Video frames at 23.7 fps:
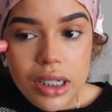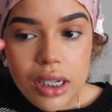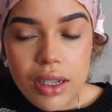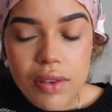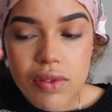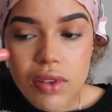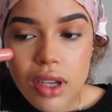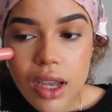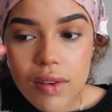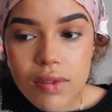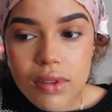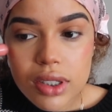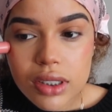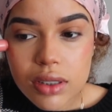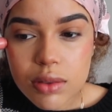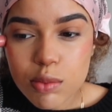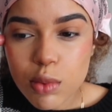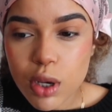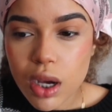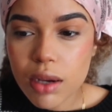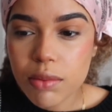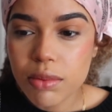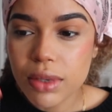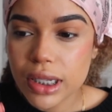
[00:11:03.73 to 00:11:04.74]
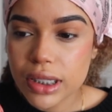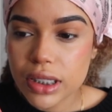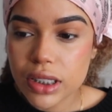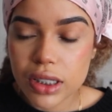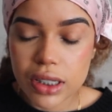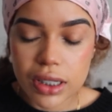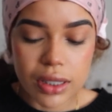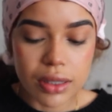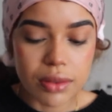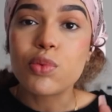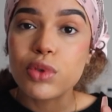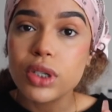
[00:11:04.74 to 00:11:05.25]
If you have a small
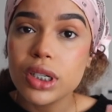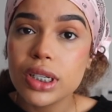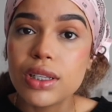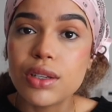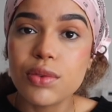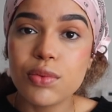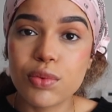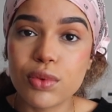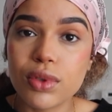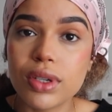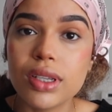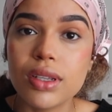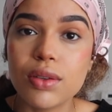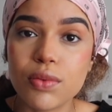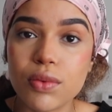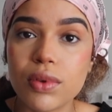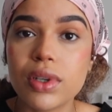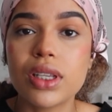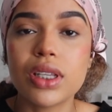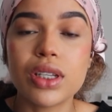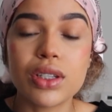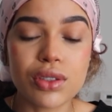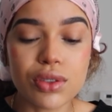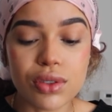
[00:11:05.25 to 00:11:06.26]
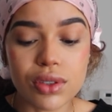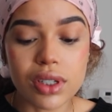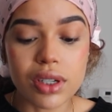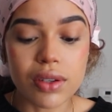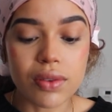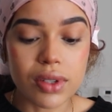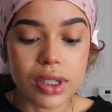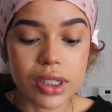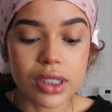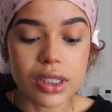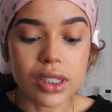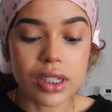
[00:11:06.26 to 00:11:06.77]
budget, really do your
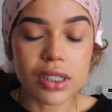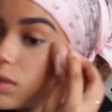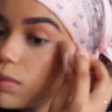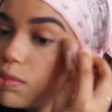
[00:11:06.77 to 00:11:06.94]
research.